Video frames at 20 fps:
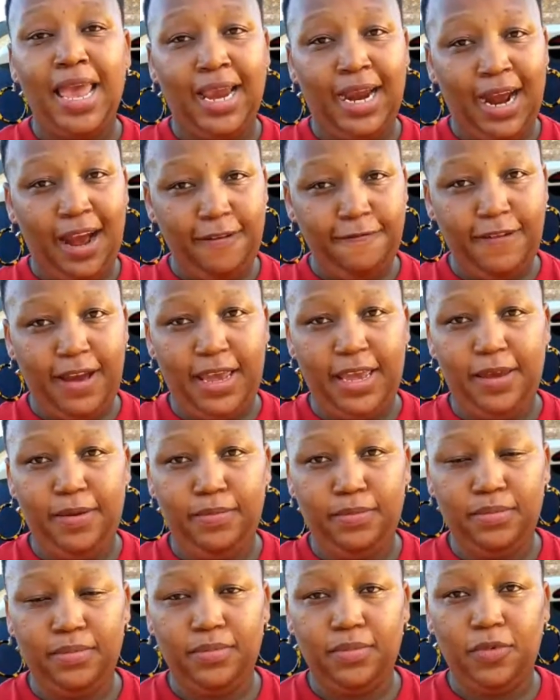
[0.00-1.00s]
I cover
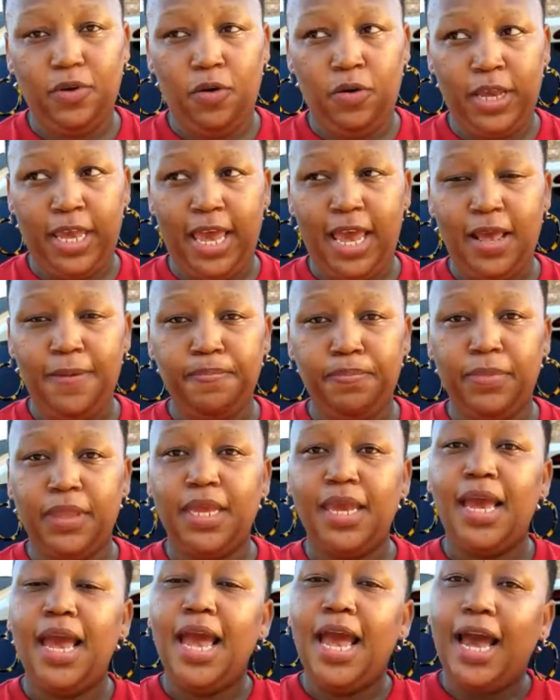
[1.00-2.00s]
him. Okay?
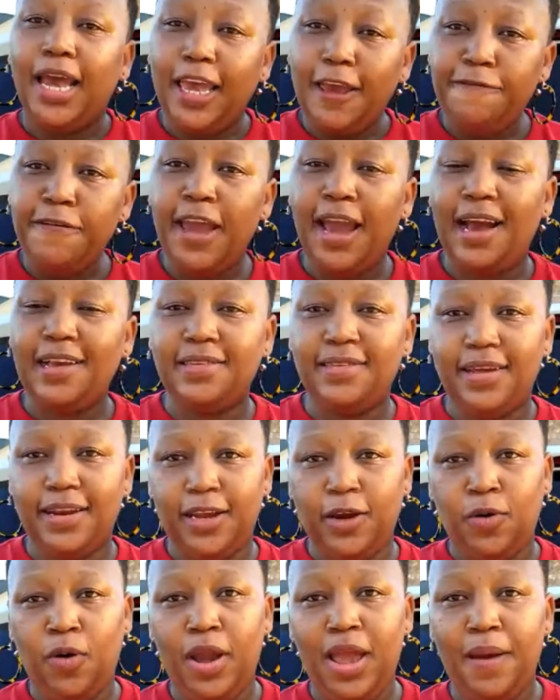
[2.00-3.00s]
If he has the
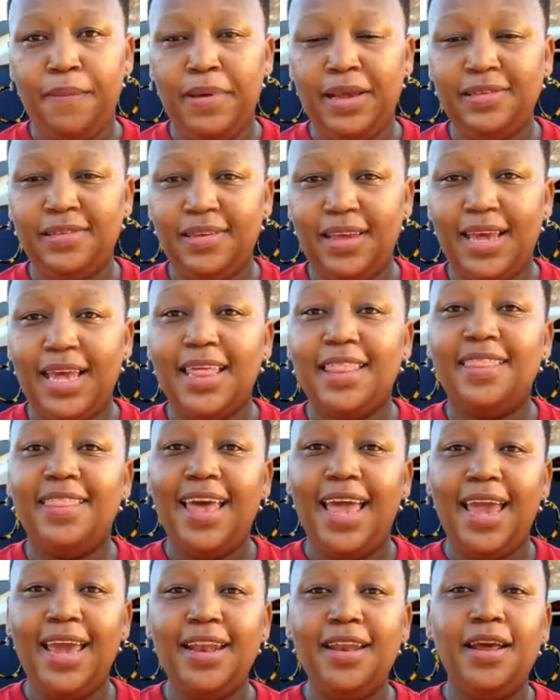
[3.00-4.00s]
requirements,
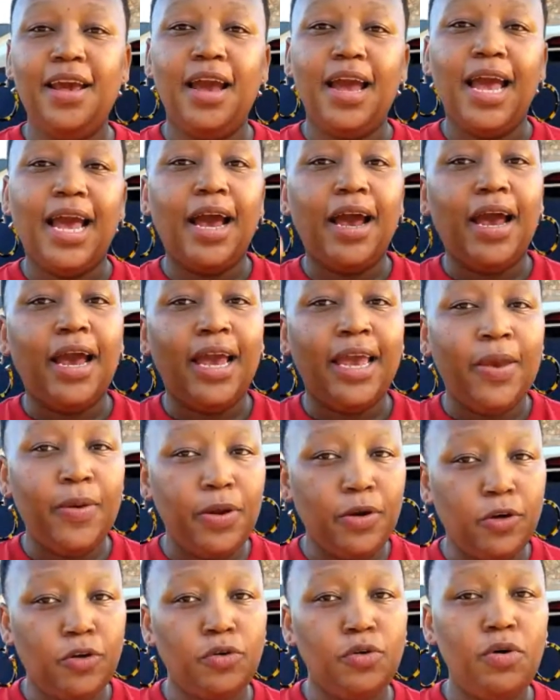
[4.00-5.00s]
then
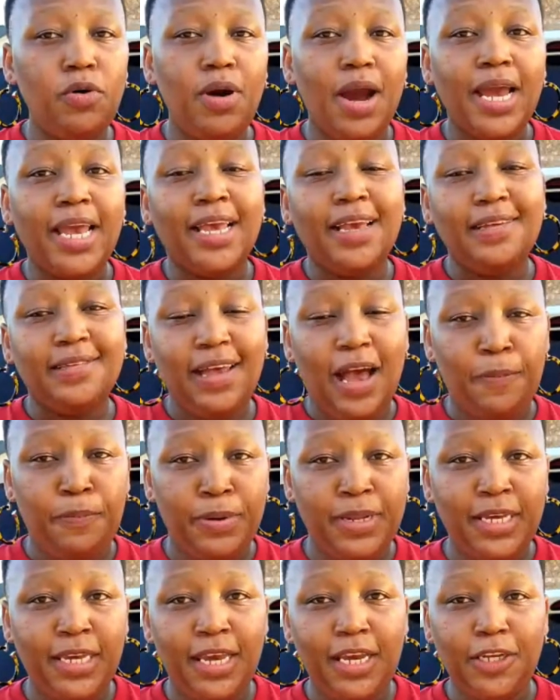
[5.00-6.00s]
he'll do his
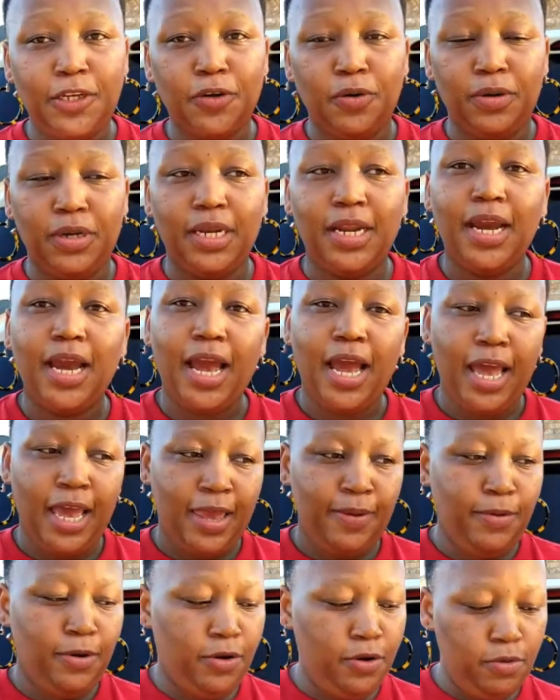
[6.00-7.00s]
application.
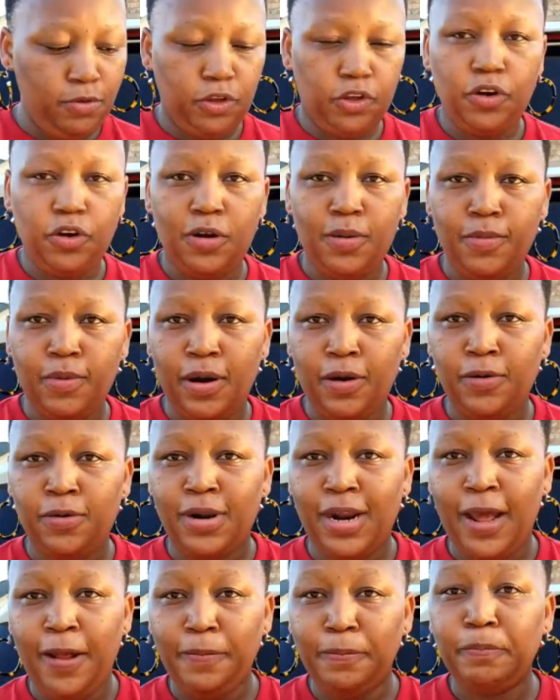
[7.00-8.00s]
He will do John
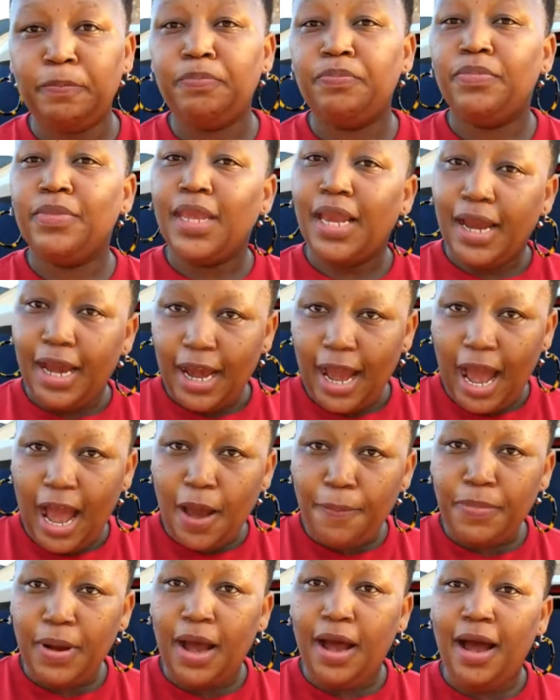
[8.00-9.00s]
Maura,
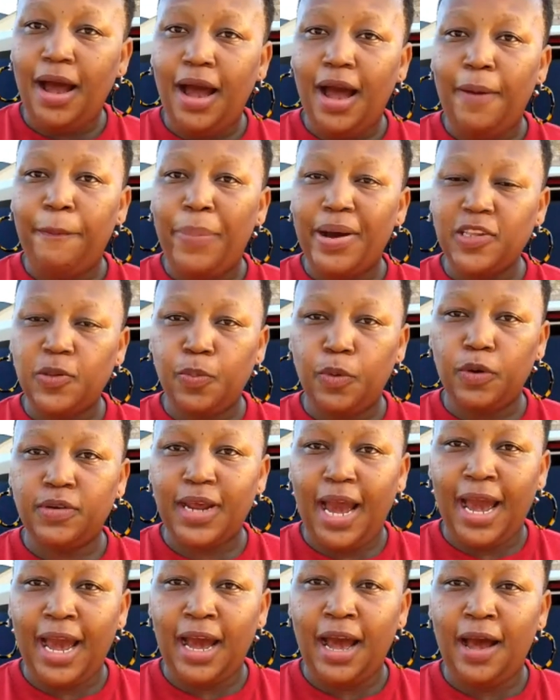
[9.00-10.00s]

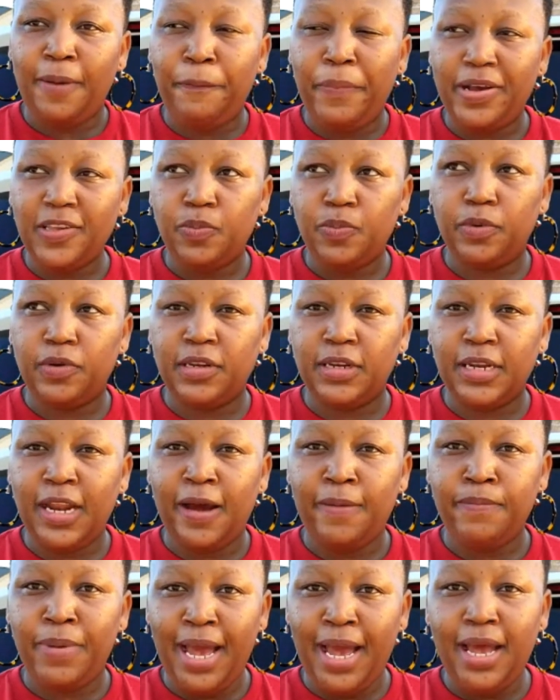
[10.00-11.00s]
passport
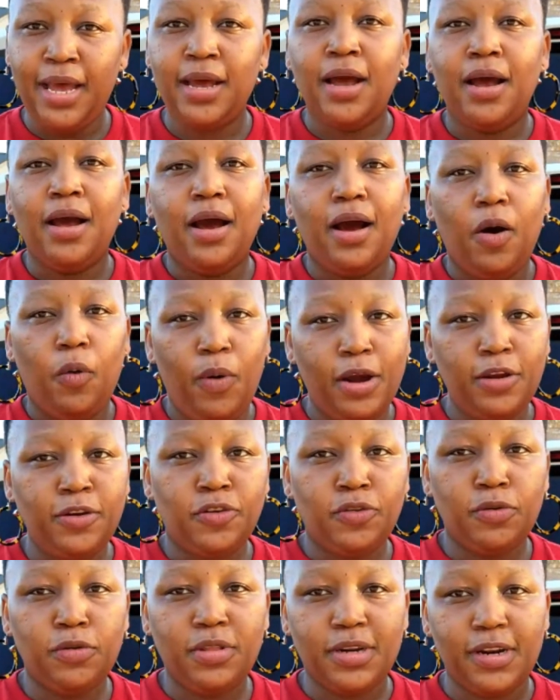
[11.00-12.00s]
number
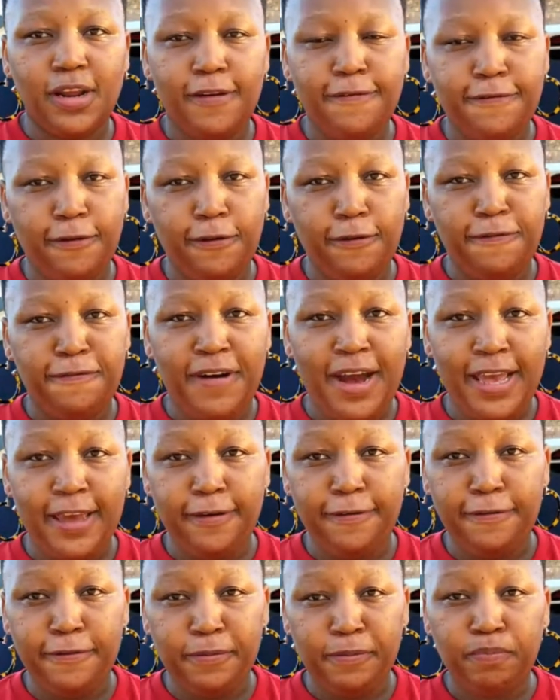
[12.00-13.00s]

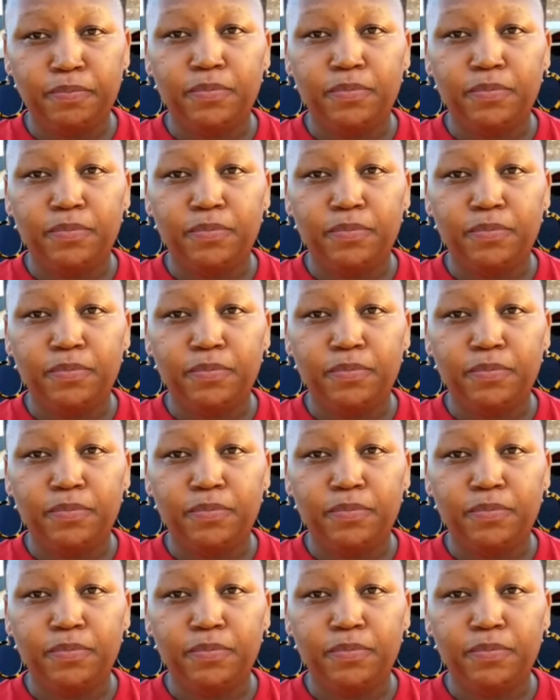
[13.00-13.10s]
12345.